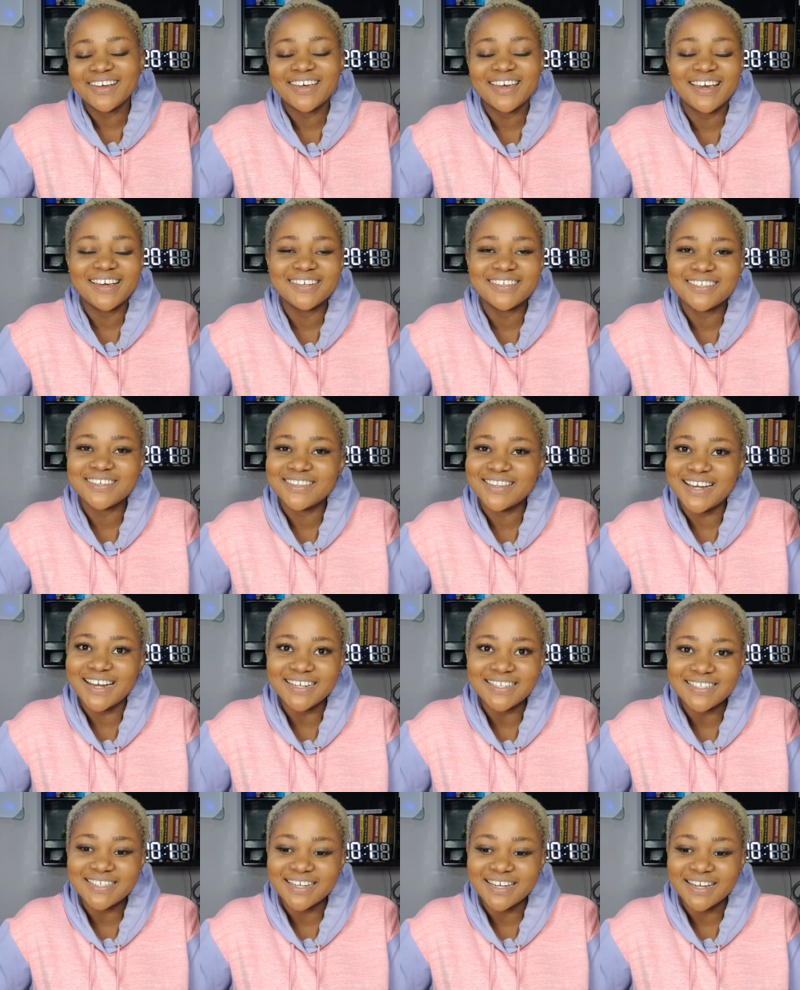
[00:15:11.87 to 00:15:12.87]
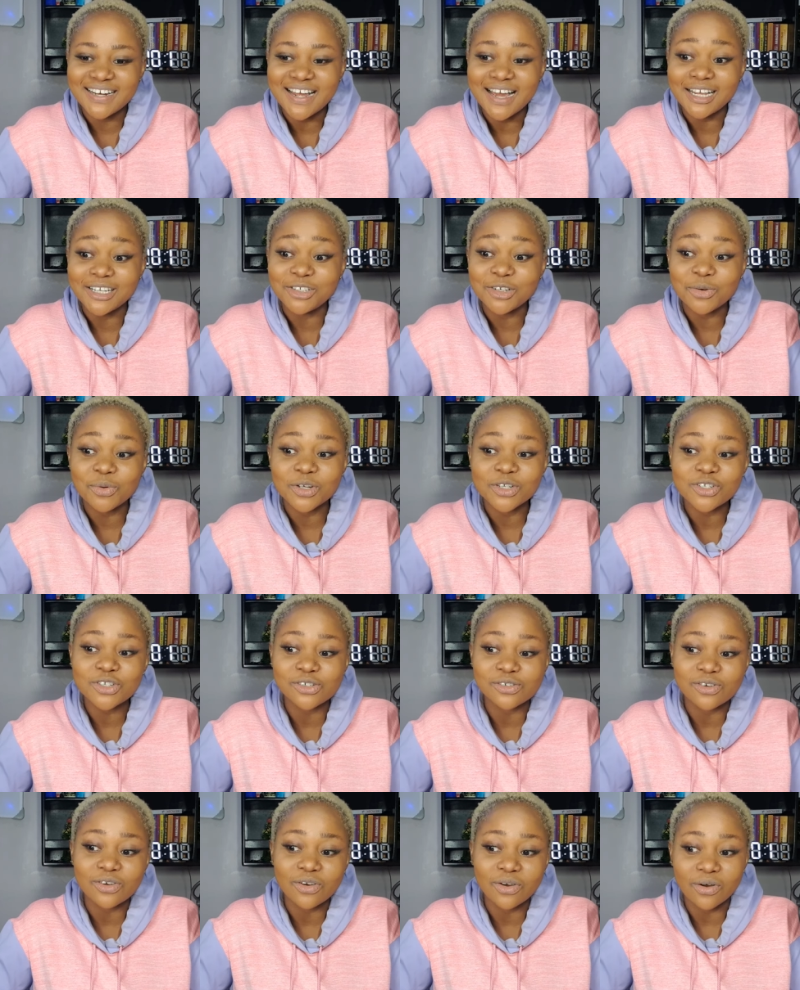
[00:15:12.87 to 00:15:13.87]
okay, so that's it. I don't want
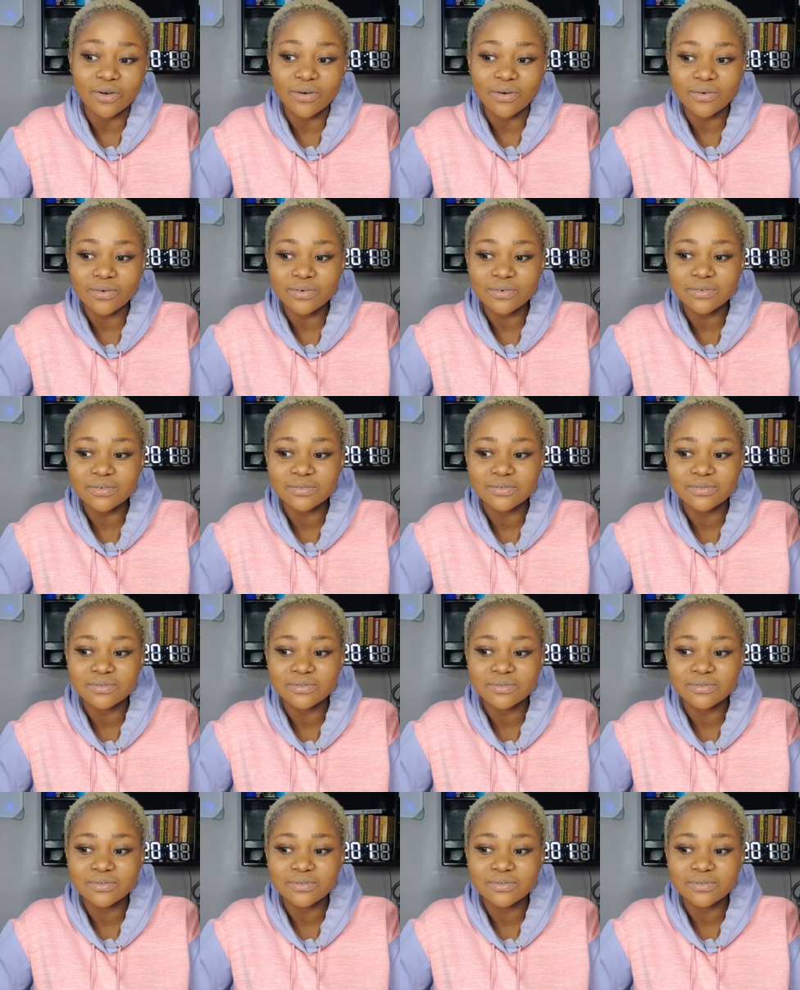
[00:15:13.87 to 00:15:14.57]
to go,